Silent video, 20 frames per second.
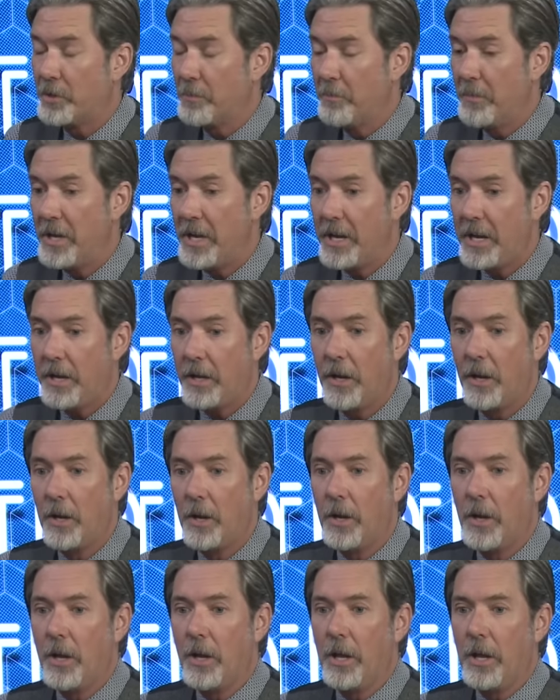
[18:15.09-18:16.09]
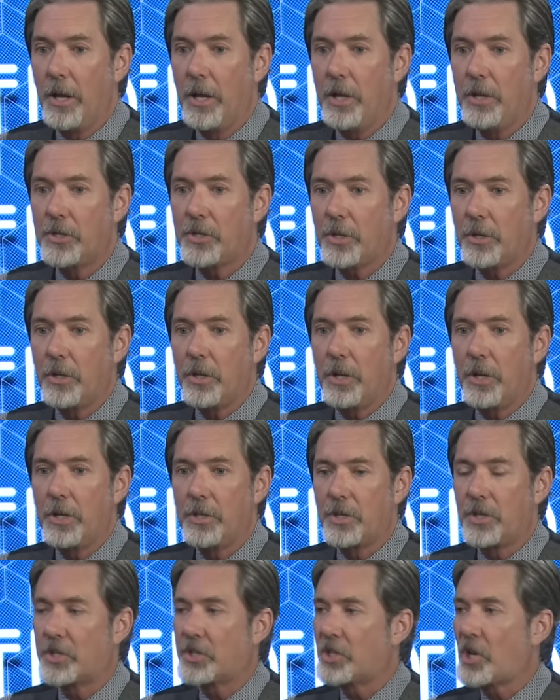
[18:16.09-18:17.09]
to me, is
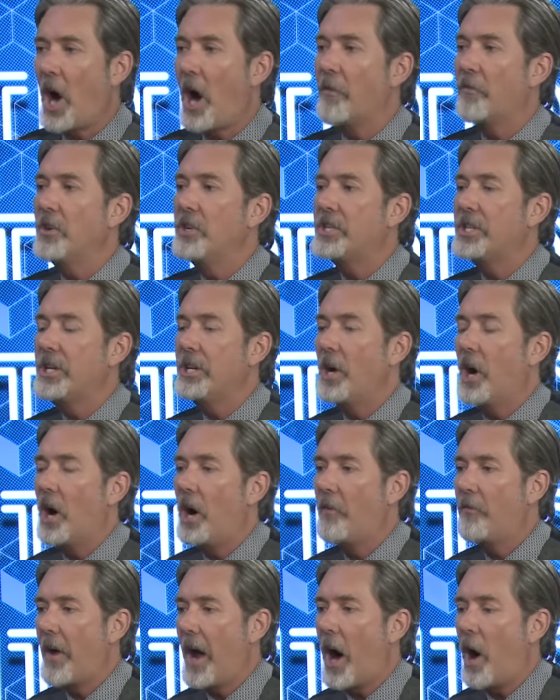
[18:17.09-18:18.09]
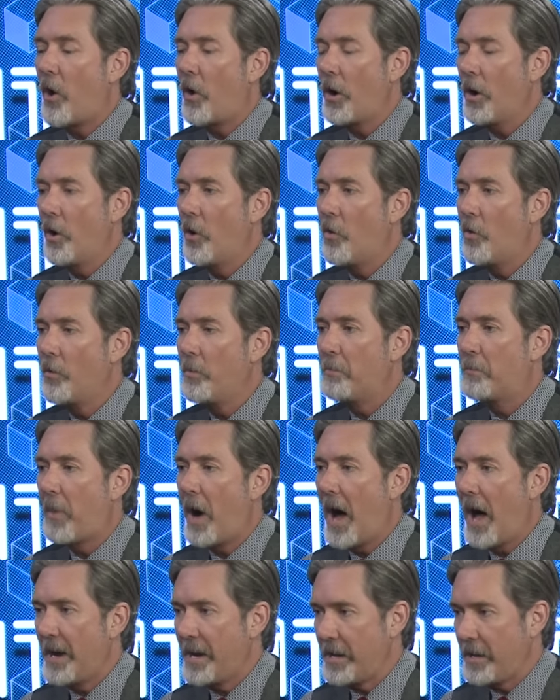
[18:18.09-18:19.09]
the sovereignty of our own
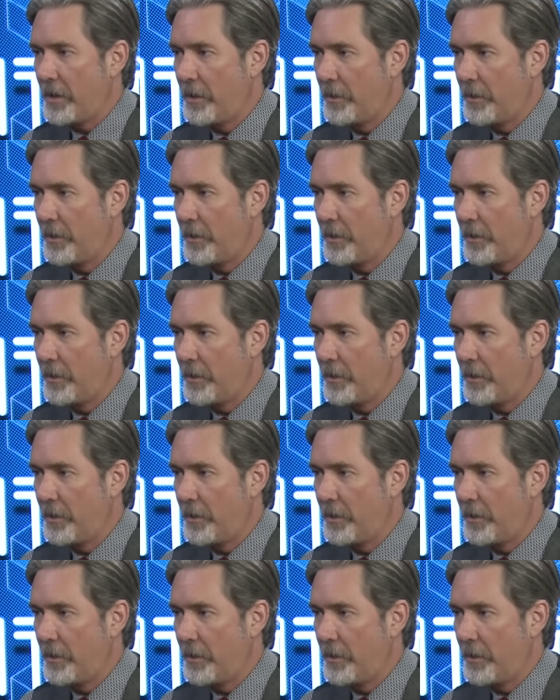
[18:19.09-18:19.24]
body.